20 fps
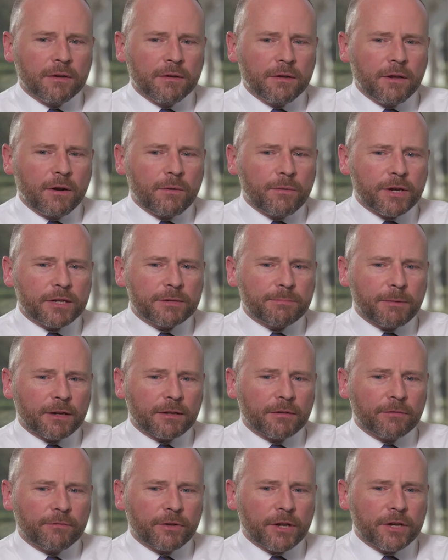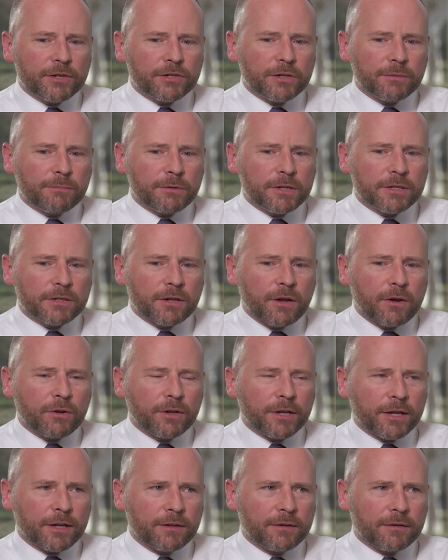you know, we expect inflation to be
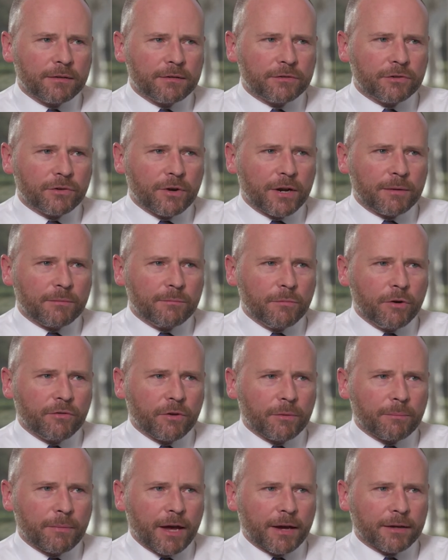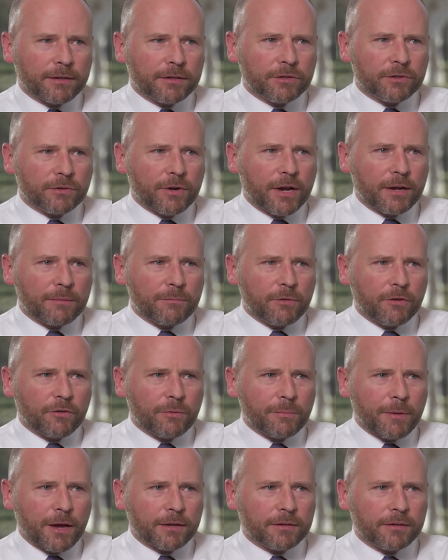slowly trend, moving back to trend and
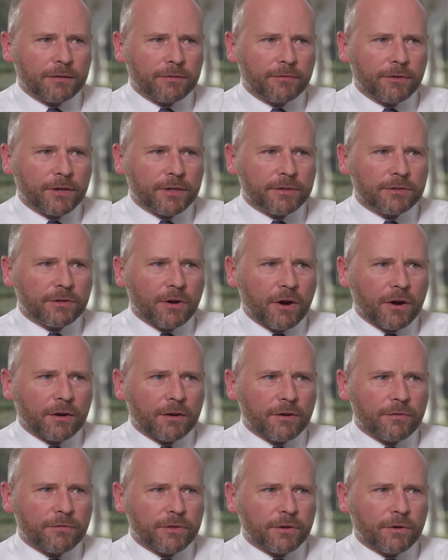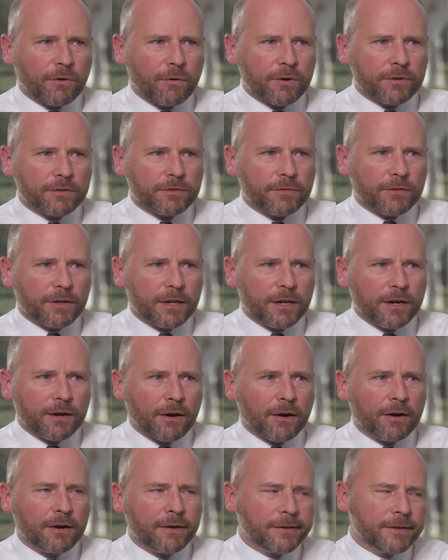moving back to the Fed's target over the course of the
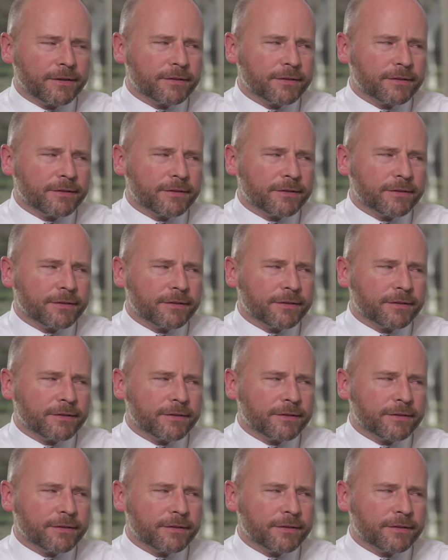year.